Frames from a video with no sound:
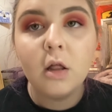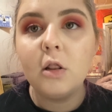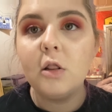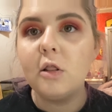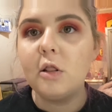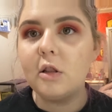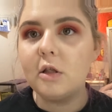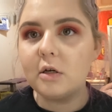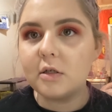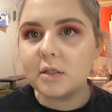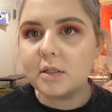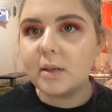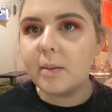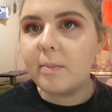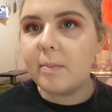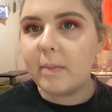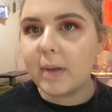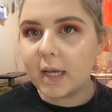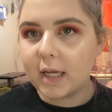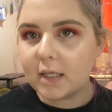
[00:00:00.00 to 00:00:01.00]
looks
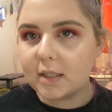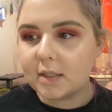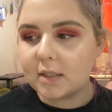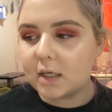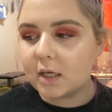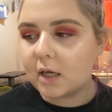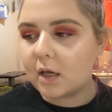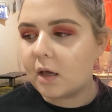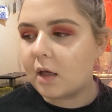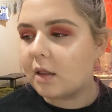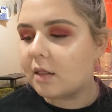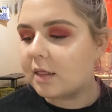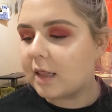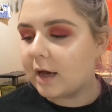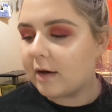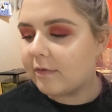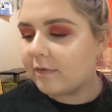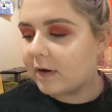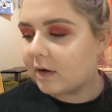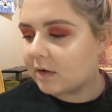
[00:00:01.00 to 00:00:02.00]
amazing.
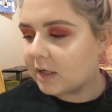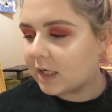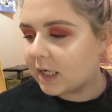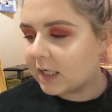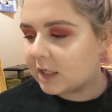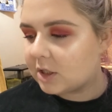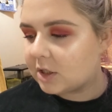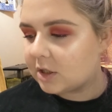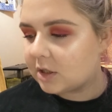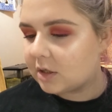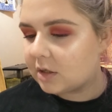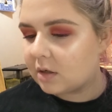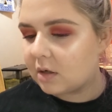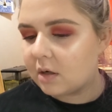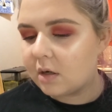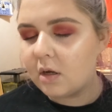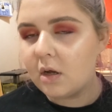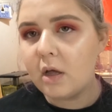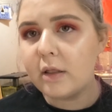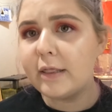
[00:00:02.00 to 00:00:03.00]
That foundation,
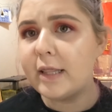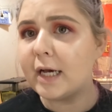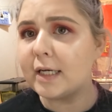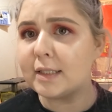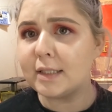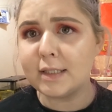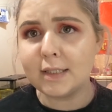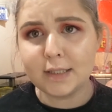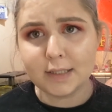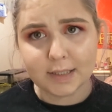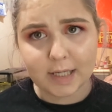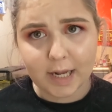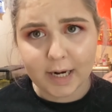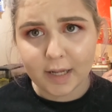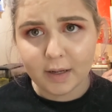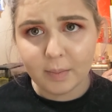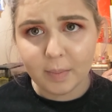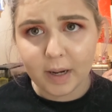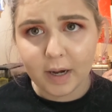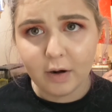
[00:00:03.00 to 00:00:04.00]
that
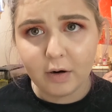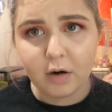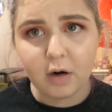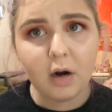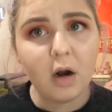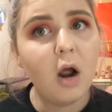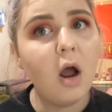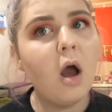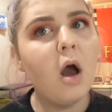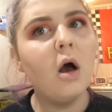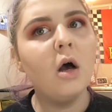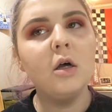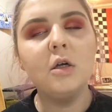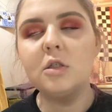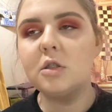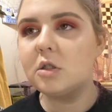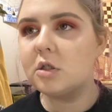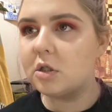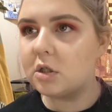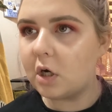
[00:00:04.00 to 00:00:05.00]
setting powder,
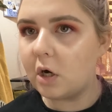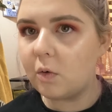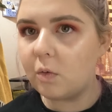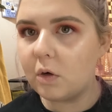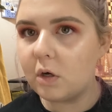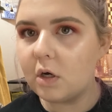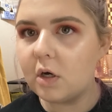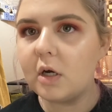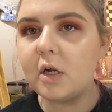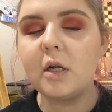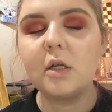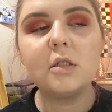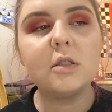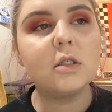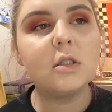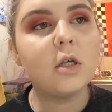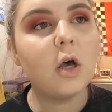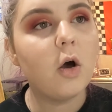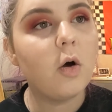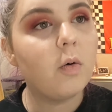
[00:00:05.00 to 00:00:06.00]
so good.
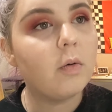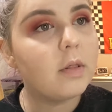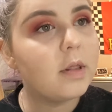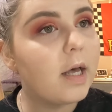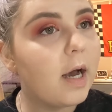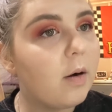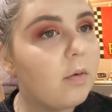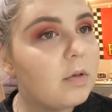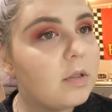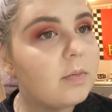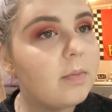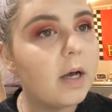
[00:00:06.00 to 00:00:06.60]
So that was